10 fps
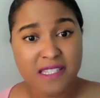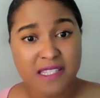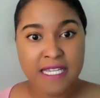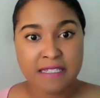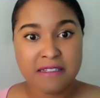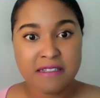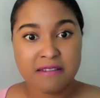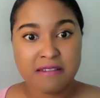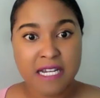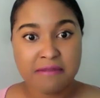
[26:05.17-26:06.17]
And
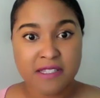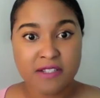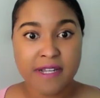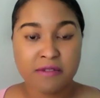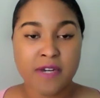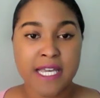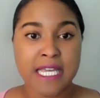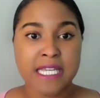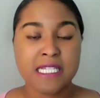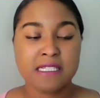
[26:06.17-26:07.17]
that was a great
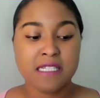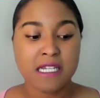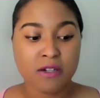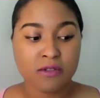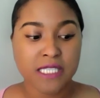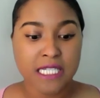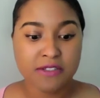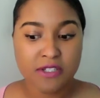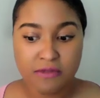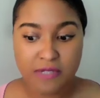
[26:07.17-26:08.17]
way not only
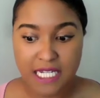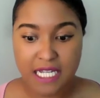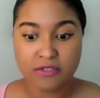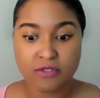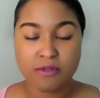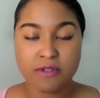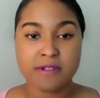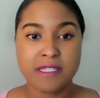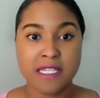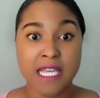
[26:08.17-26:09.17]
to get
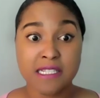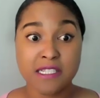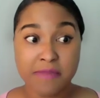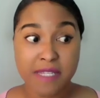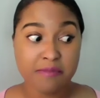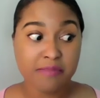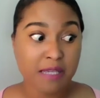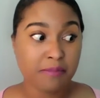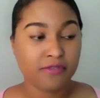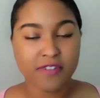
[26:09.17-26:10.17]
outdoors and meet
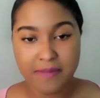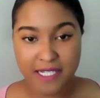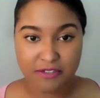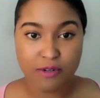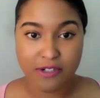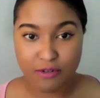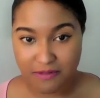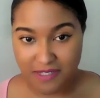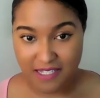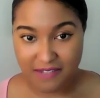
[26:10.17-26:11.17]
people from a quote
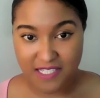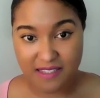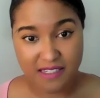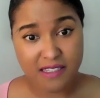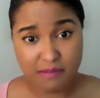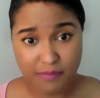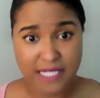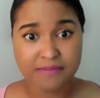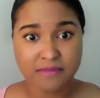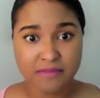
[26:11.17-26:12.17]
unquote safe distance,
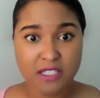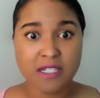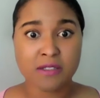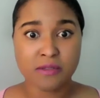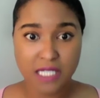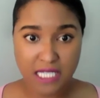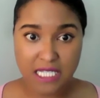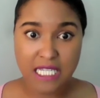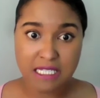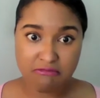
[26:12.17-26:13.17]
but
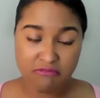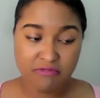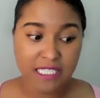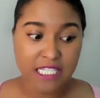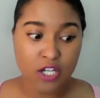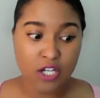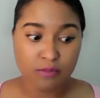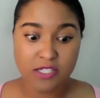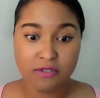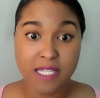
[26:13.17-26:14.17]
it really helped
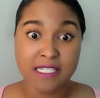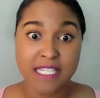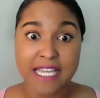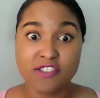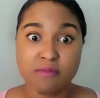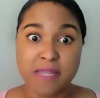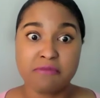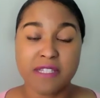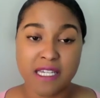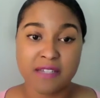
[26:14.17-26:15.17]
to engage me
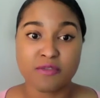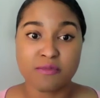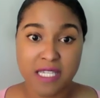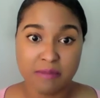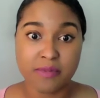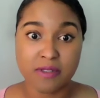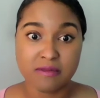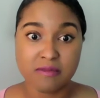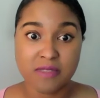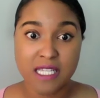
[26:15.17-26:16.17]
with other people
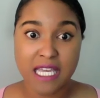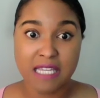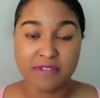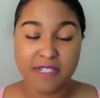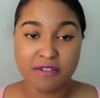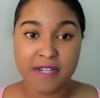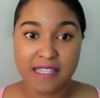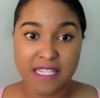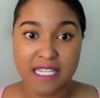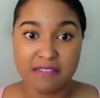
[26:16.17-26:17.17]
and
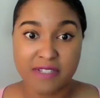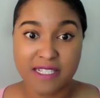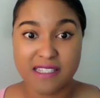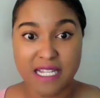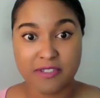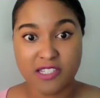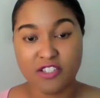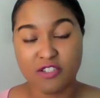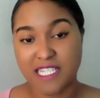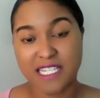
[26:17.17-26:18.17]
reestablish that
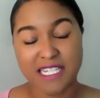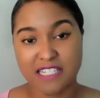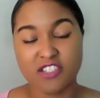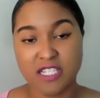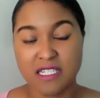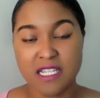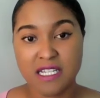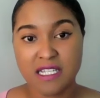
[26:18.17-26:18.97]
human connection.